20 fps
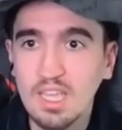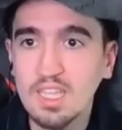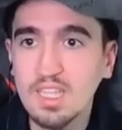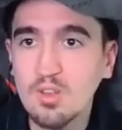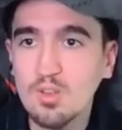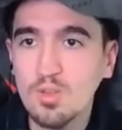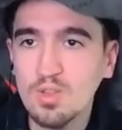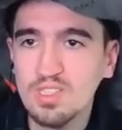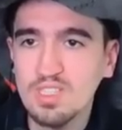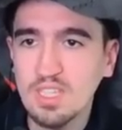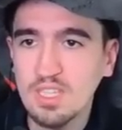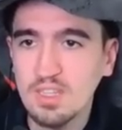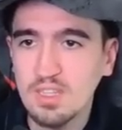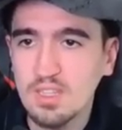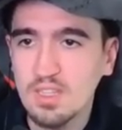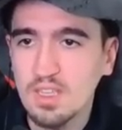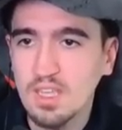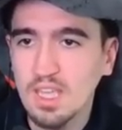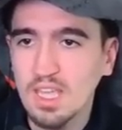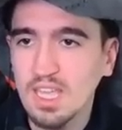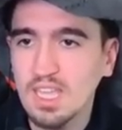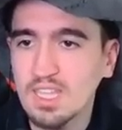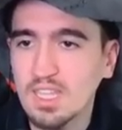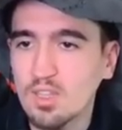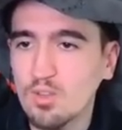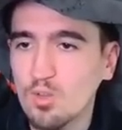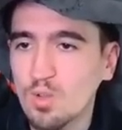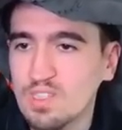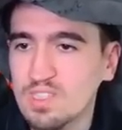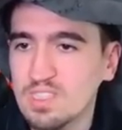He did not see it. He
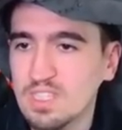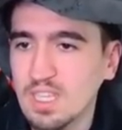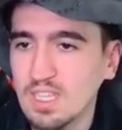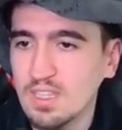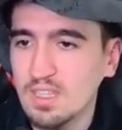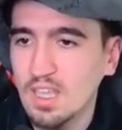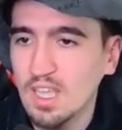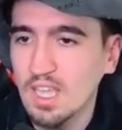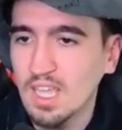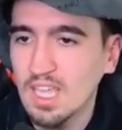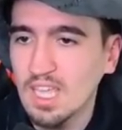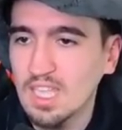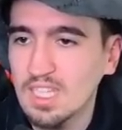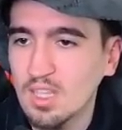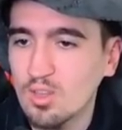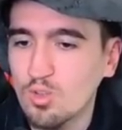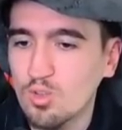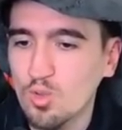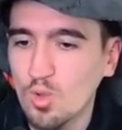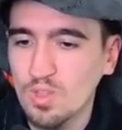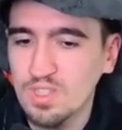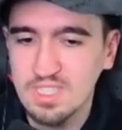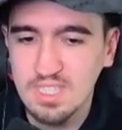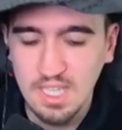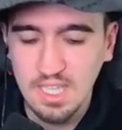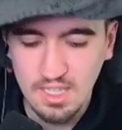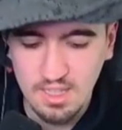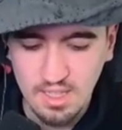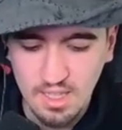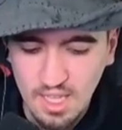did not see it. He did not
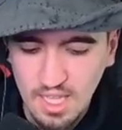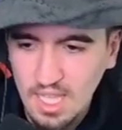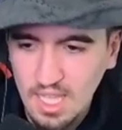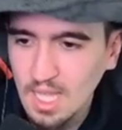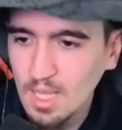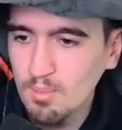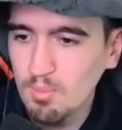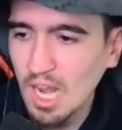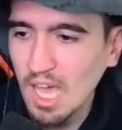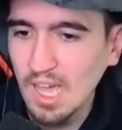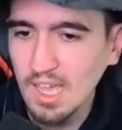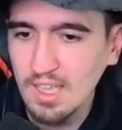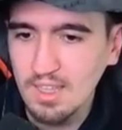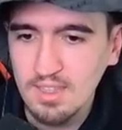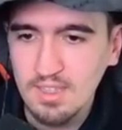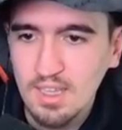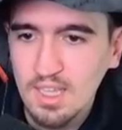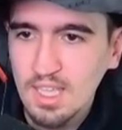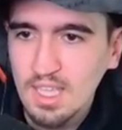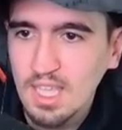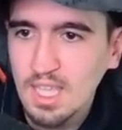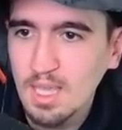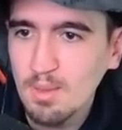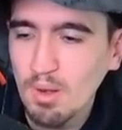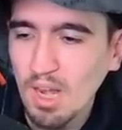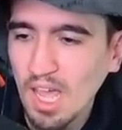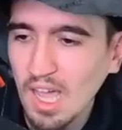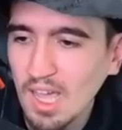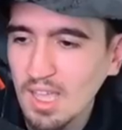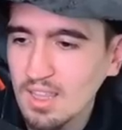see it. He blind. He
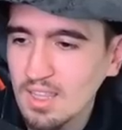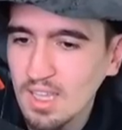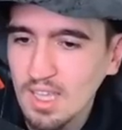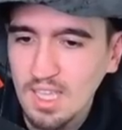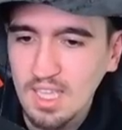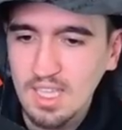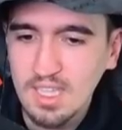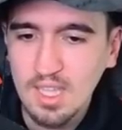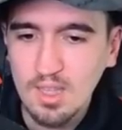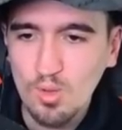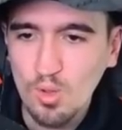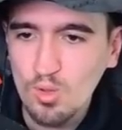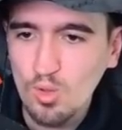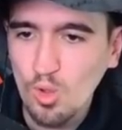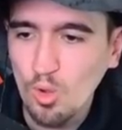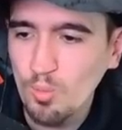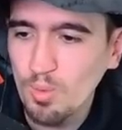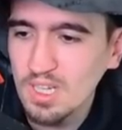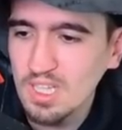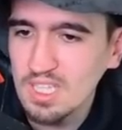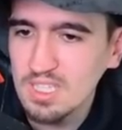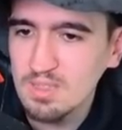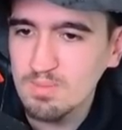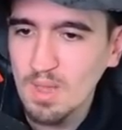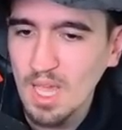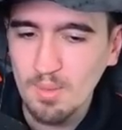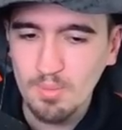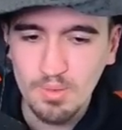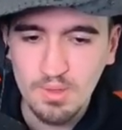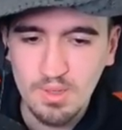blind. He did not open his
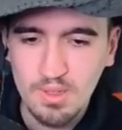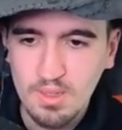map.